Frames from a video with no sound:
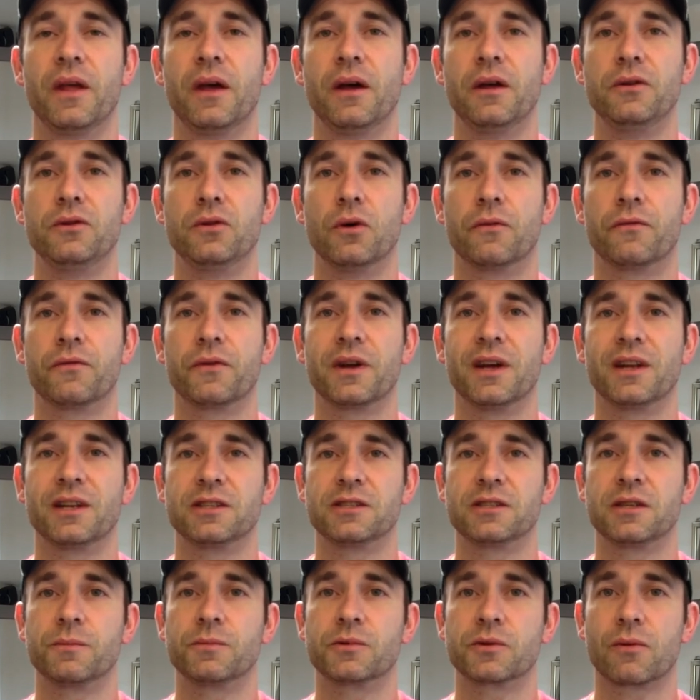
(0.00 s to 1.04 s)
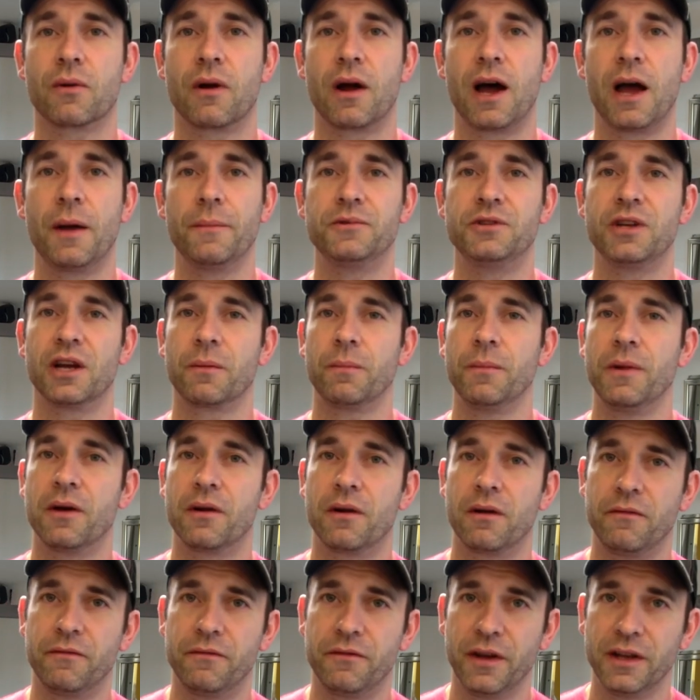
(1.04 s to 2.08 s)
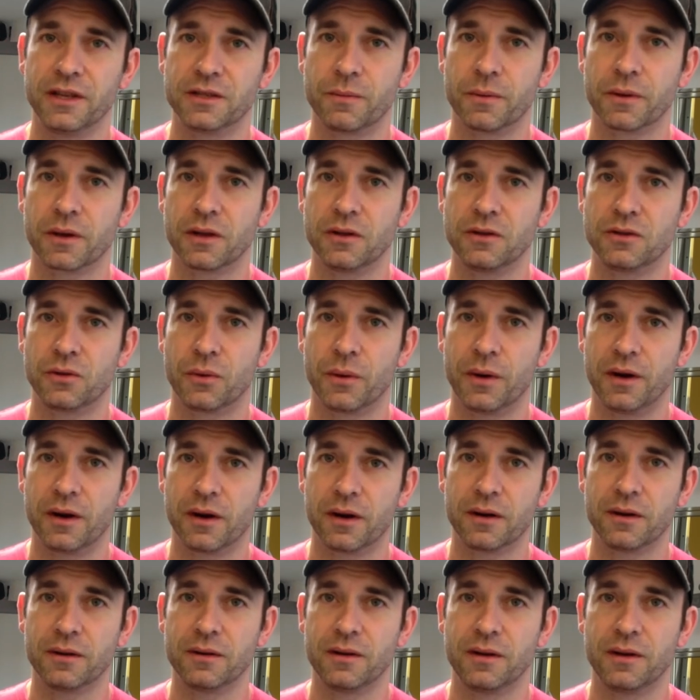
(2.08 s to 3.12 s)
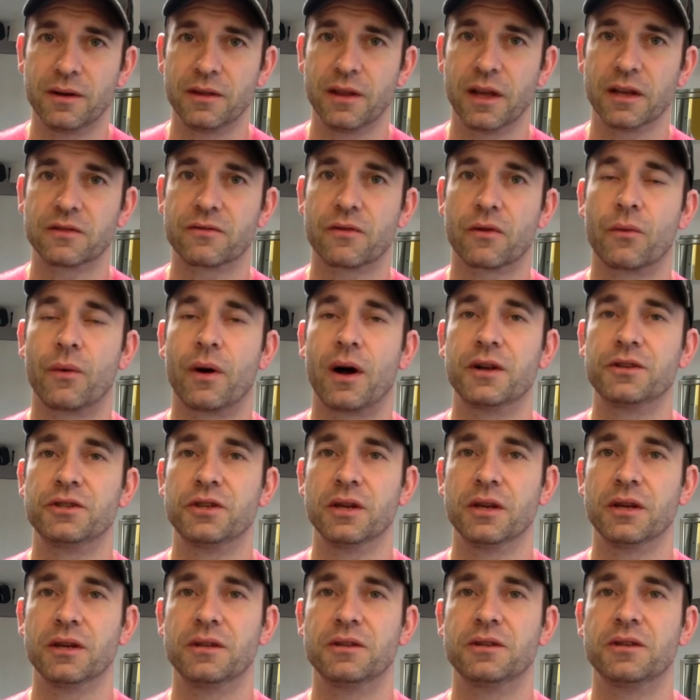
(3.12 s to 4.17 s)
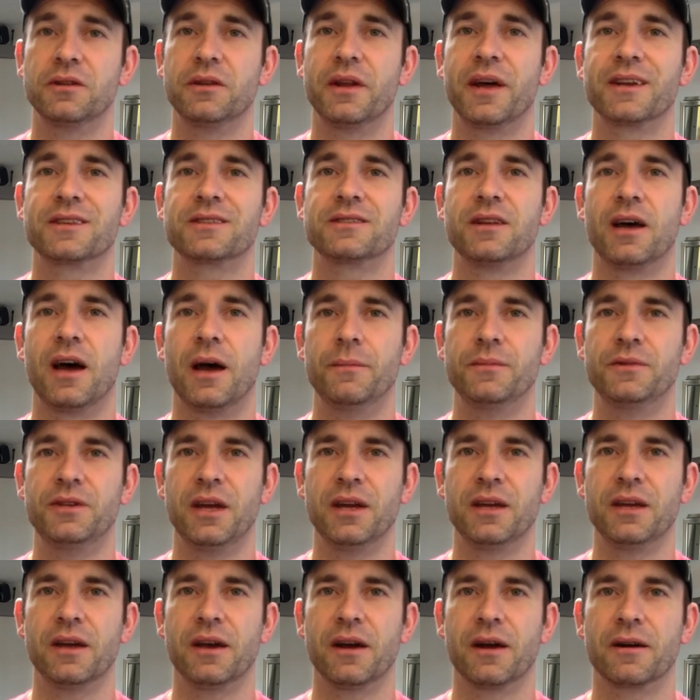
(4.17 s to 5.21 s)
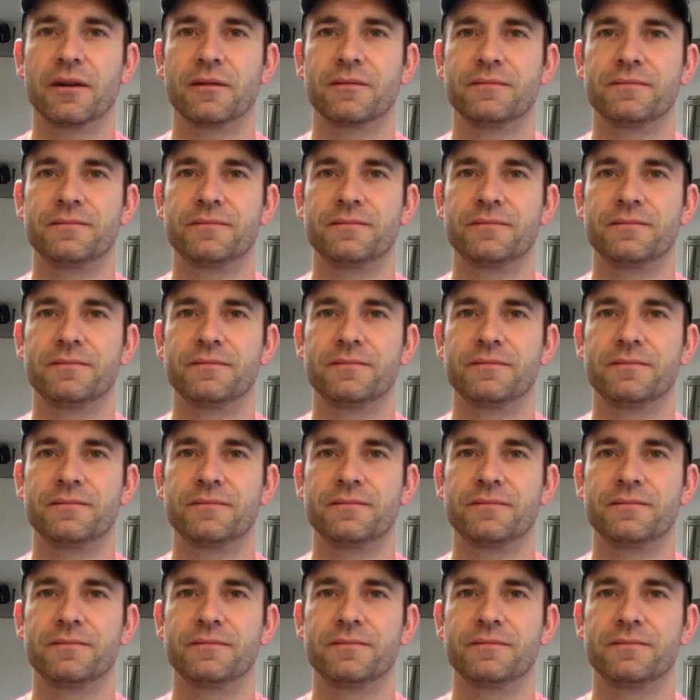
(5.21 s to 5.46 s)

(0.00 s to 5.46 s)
Don't forget to subscribe. Check me out on Facebook and Twitter. Thanks for watching. Till next time, take care.